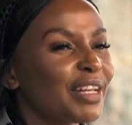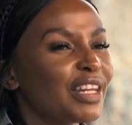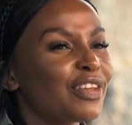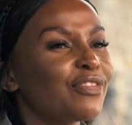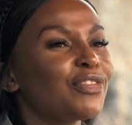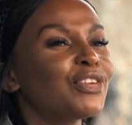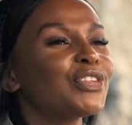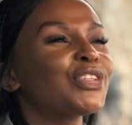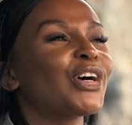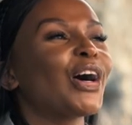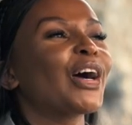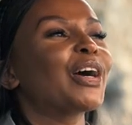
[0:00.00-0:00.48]
And
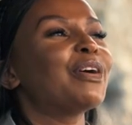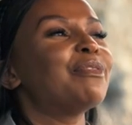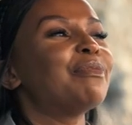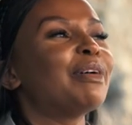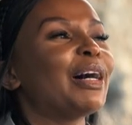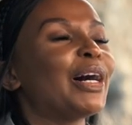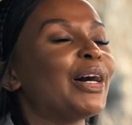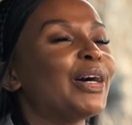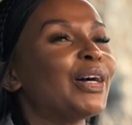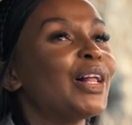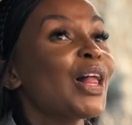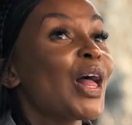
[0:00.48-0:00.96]
if you talk
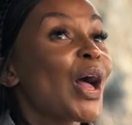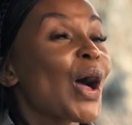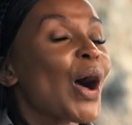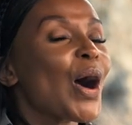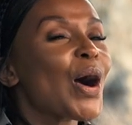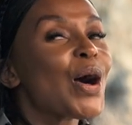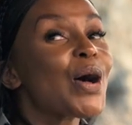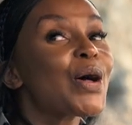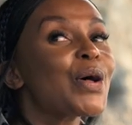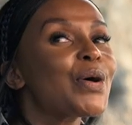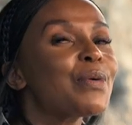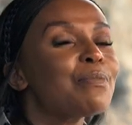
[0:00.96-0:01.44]
about,
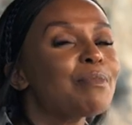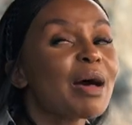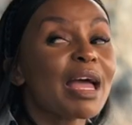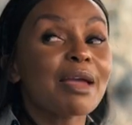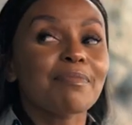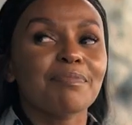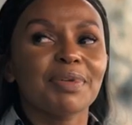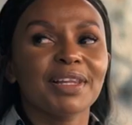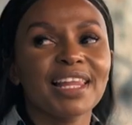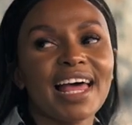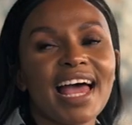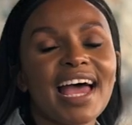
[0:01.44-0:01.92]
oh,
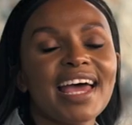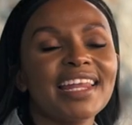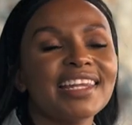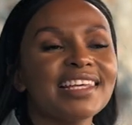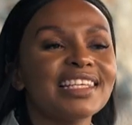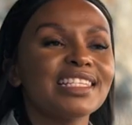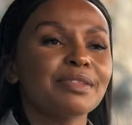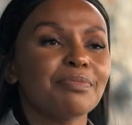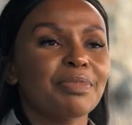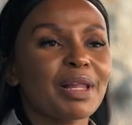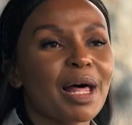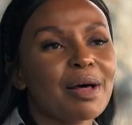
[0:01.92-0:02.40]
my plan
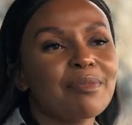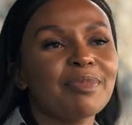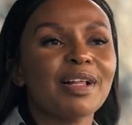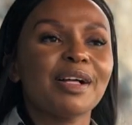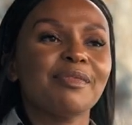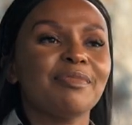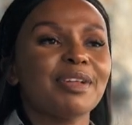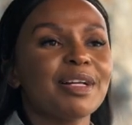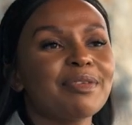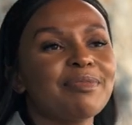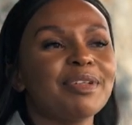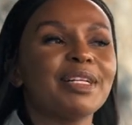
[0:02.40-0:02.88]
is blah,
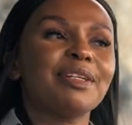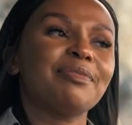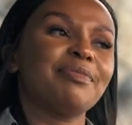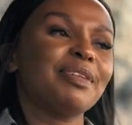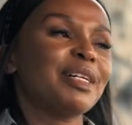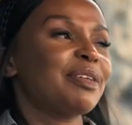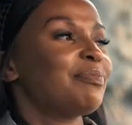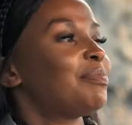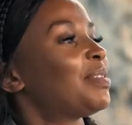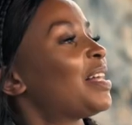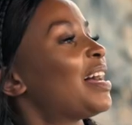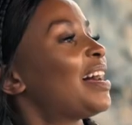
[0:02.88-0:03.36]
blah, blah, blah,
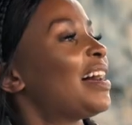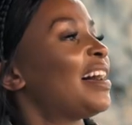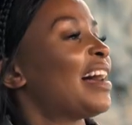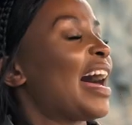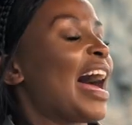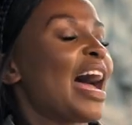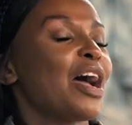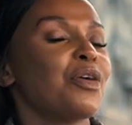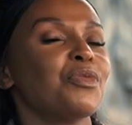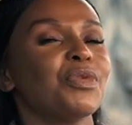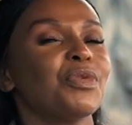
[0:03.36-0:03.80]
blah, blah, I